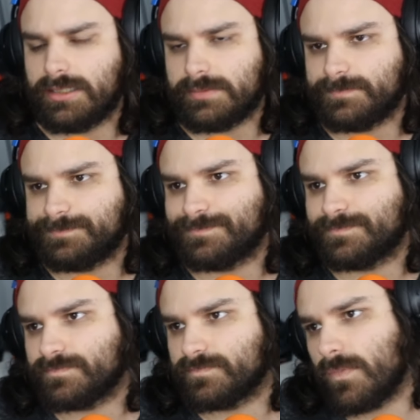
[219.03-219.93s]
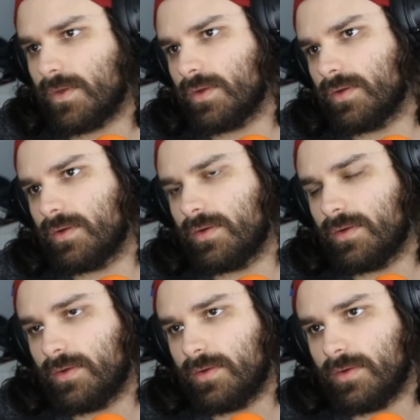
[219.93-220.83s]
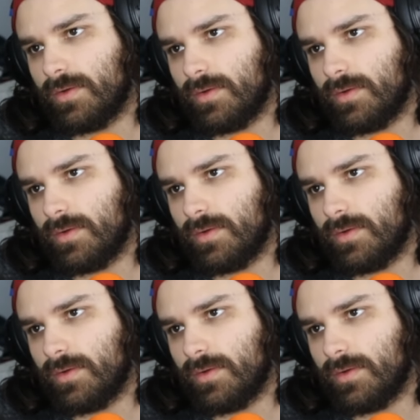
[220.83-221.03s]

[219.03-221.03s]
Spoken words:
(no one is talking)